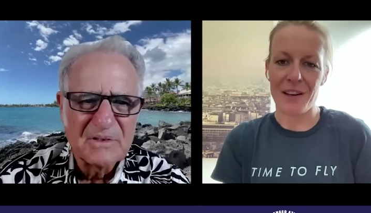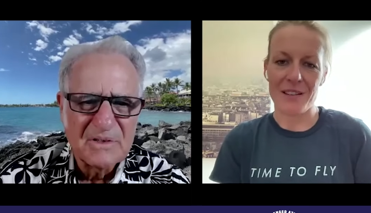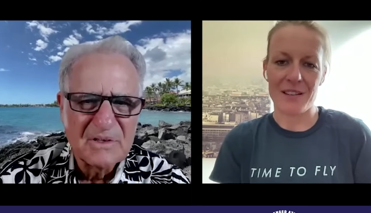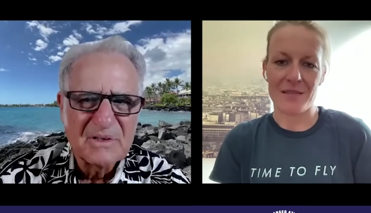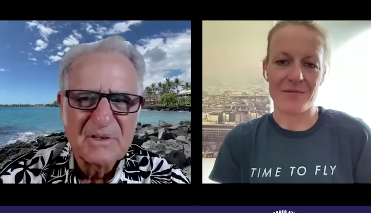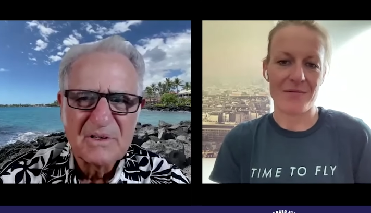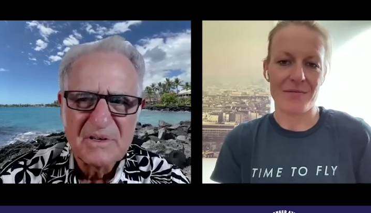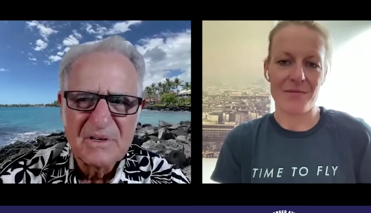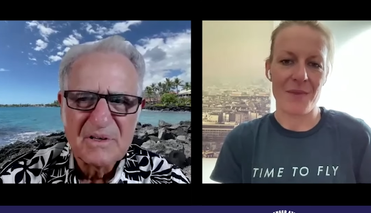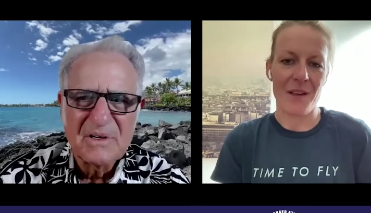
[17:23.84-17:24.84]
Speaker 1: And
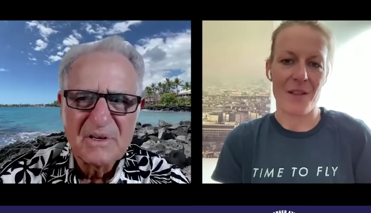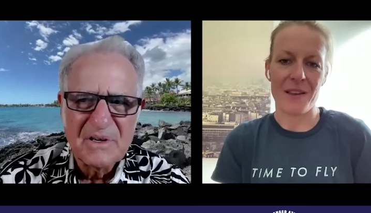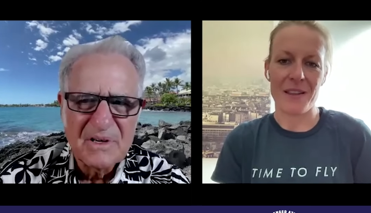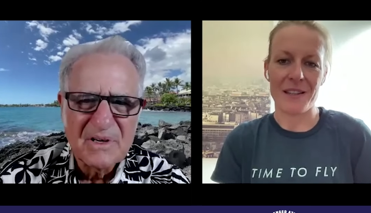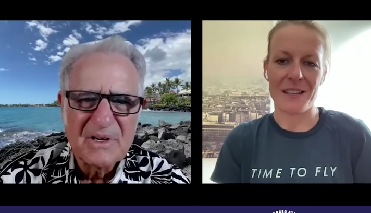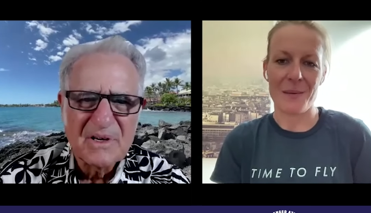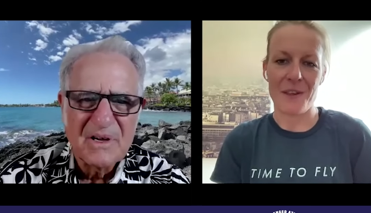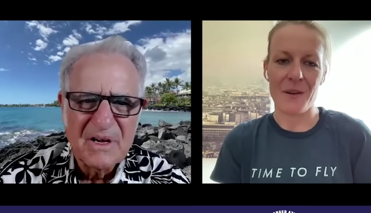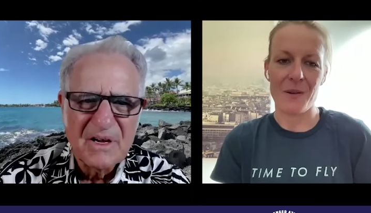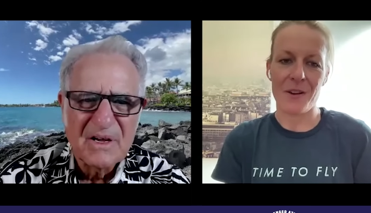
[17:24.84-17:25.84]
um, I think that's
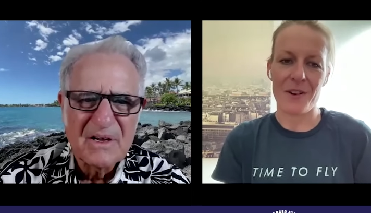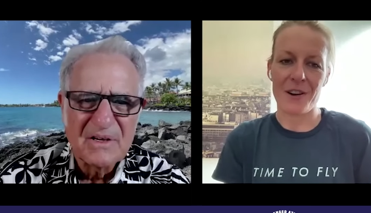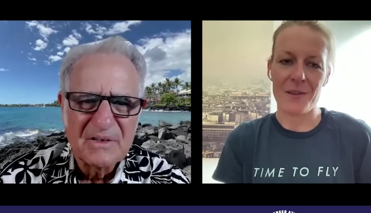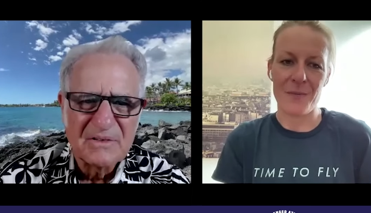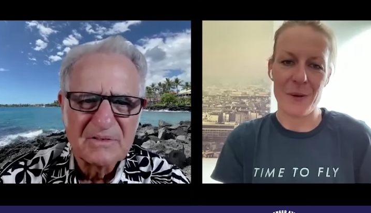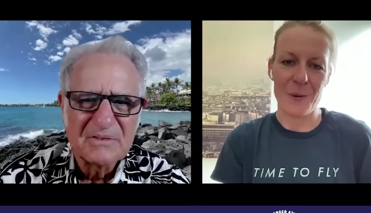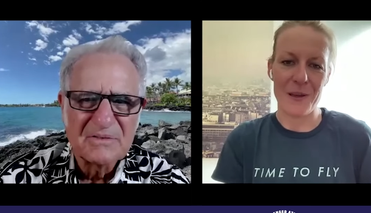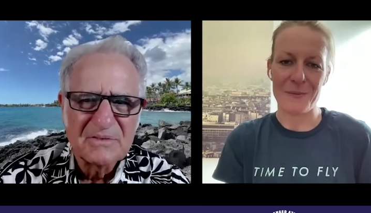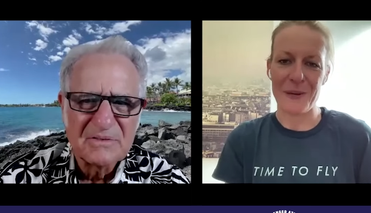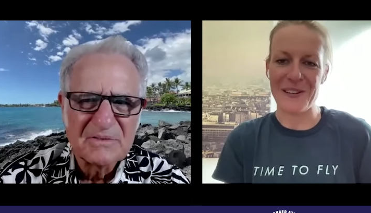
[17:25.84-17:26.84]
something you learn
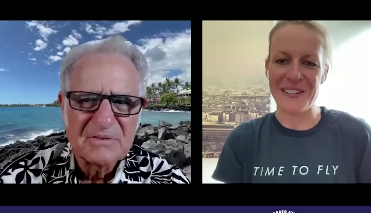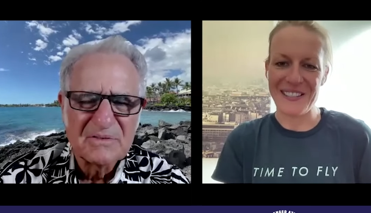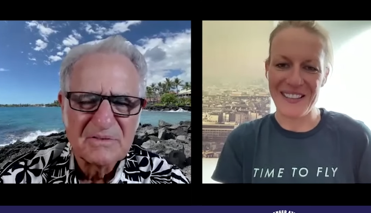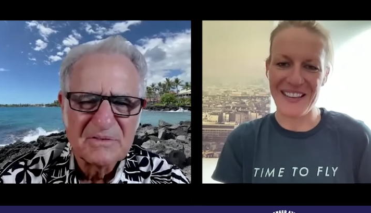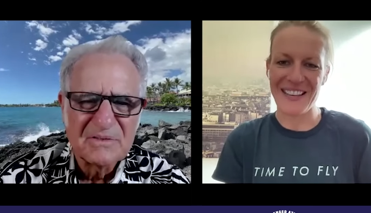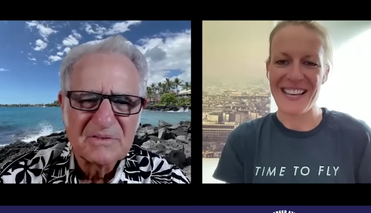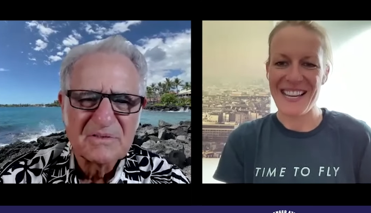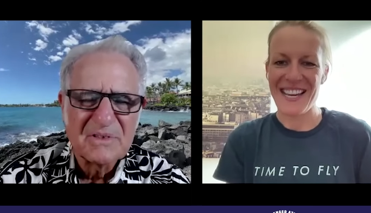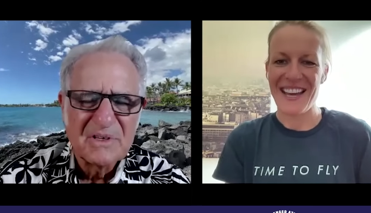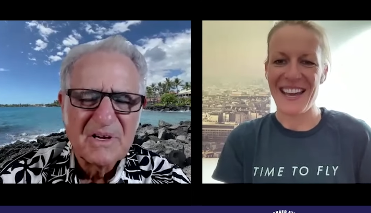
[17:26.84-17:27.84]
with experience.
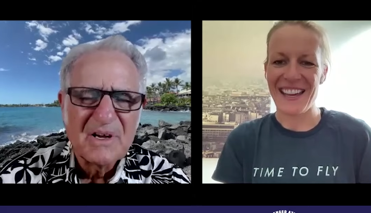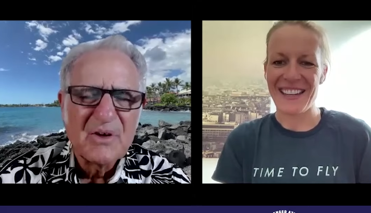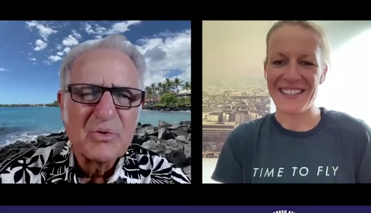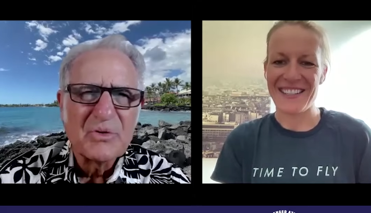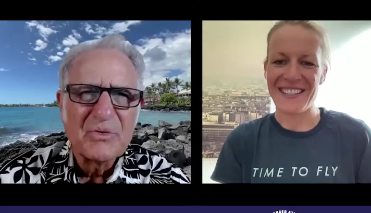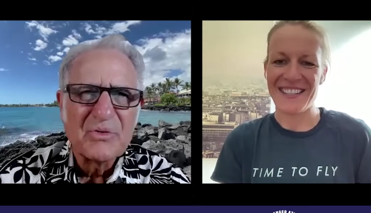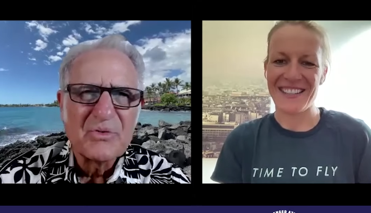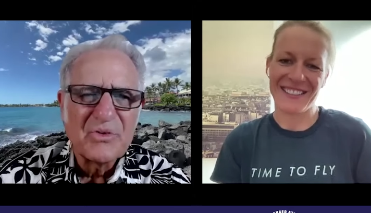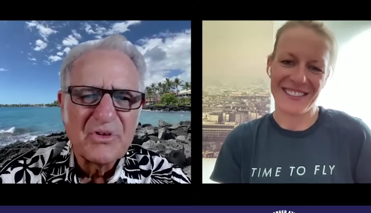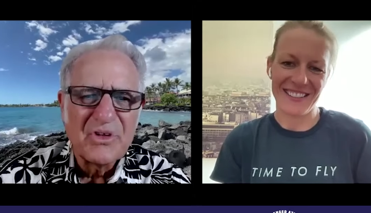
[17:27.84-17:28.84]
And
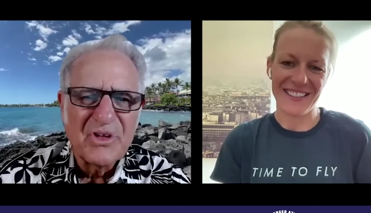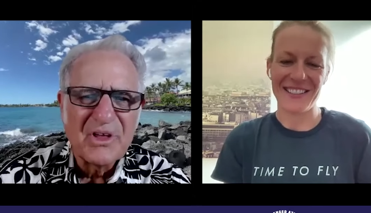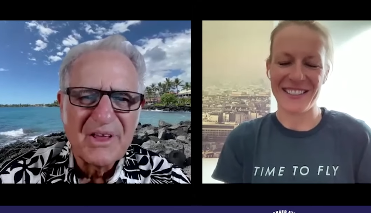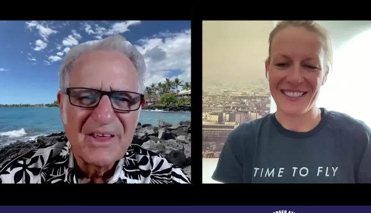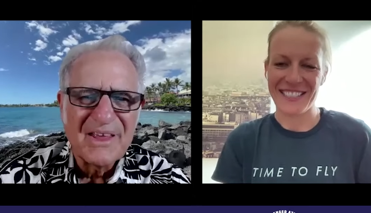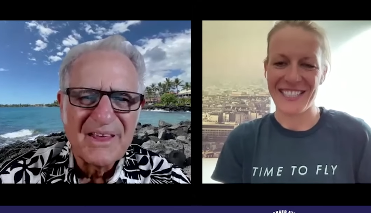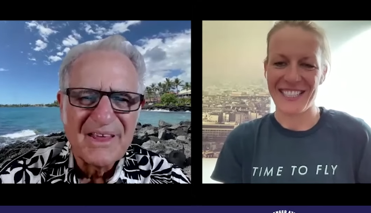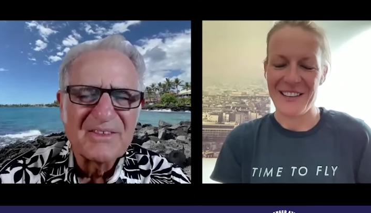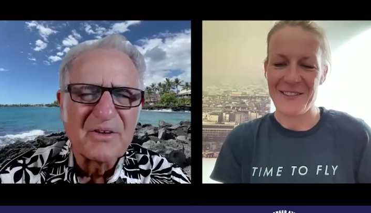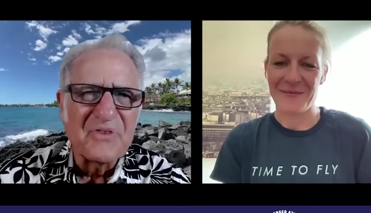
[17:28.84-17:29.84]
yeah.
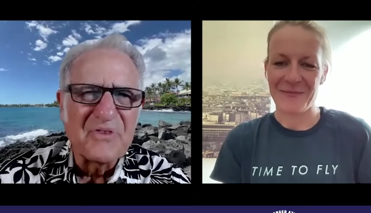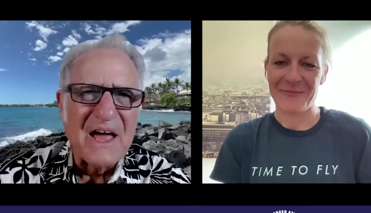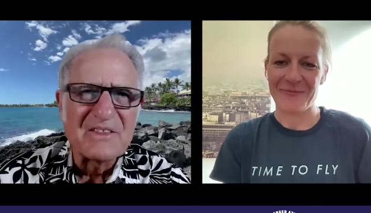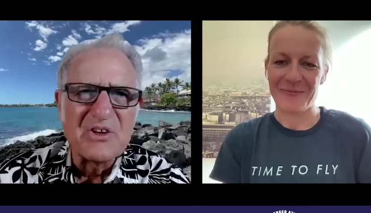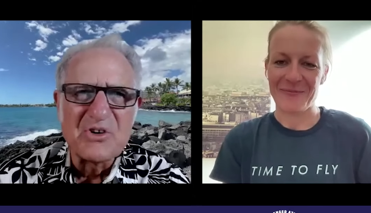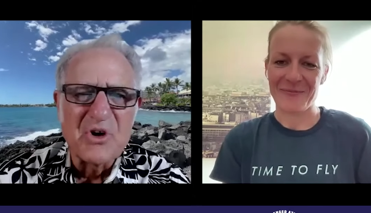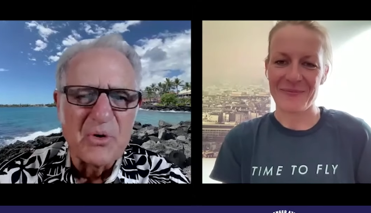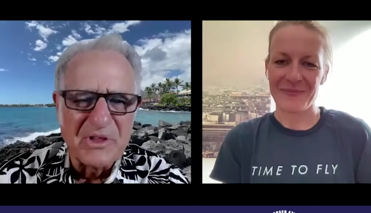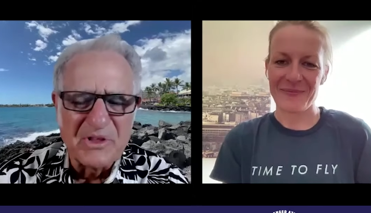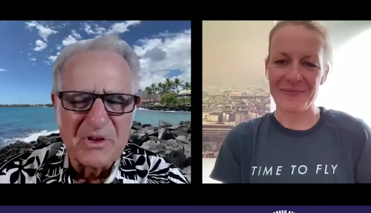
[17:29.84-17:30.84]
Speaker 2: The fact that you're
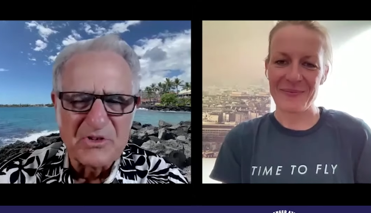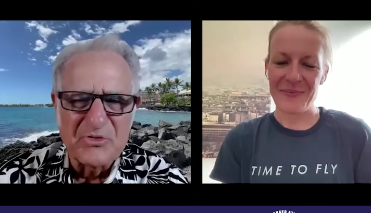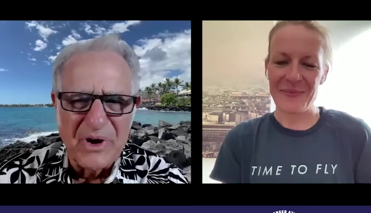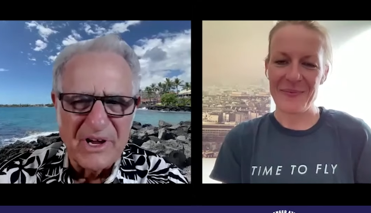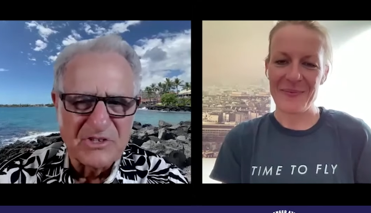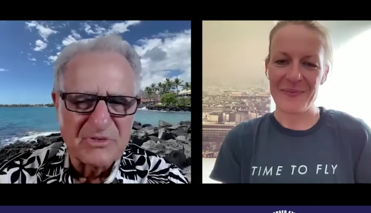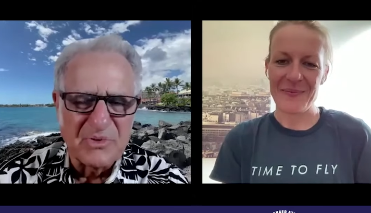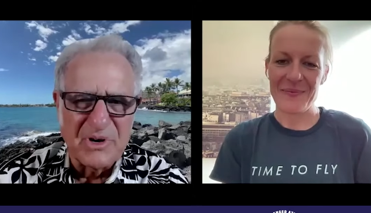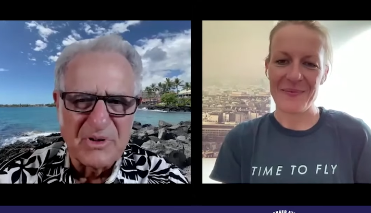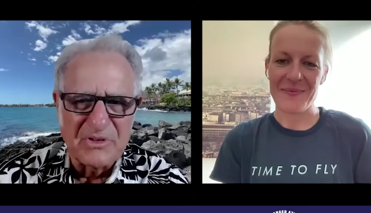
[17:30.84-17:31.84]
going into this race,
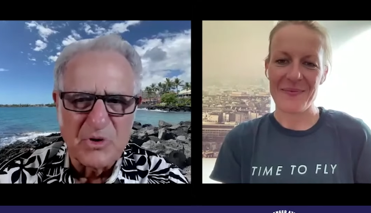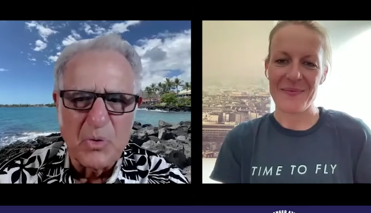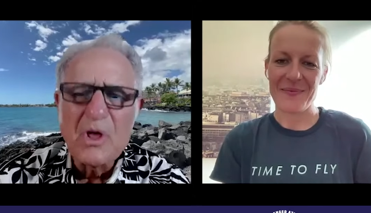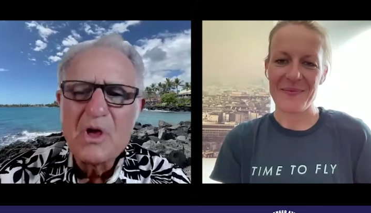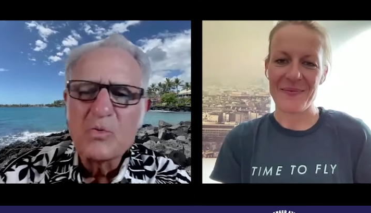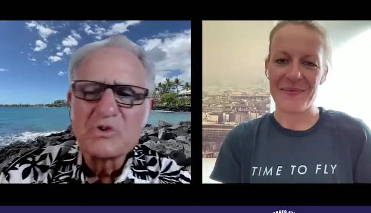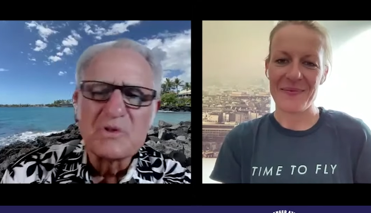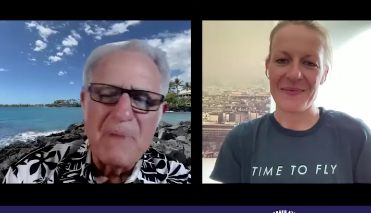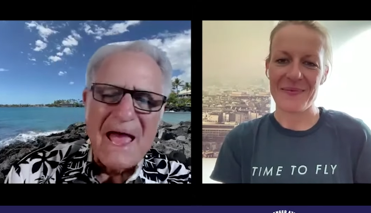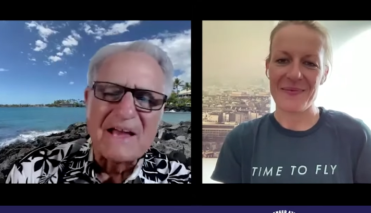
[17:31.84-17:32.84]
you know, so was the
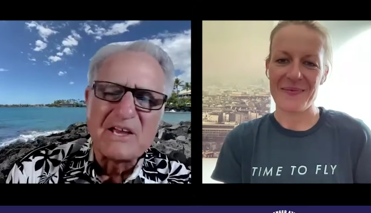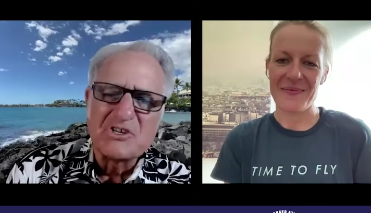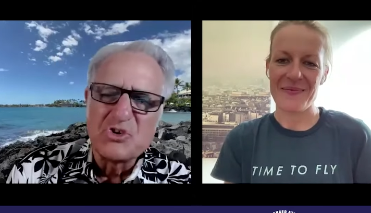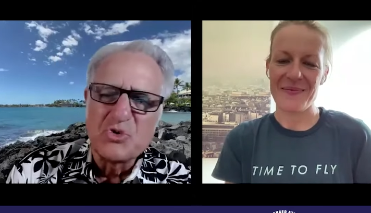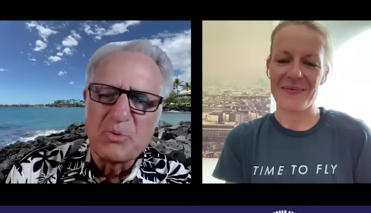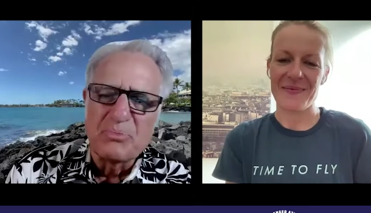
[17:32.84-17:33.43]
back issue a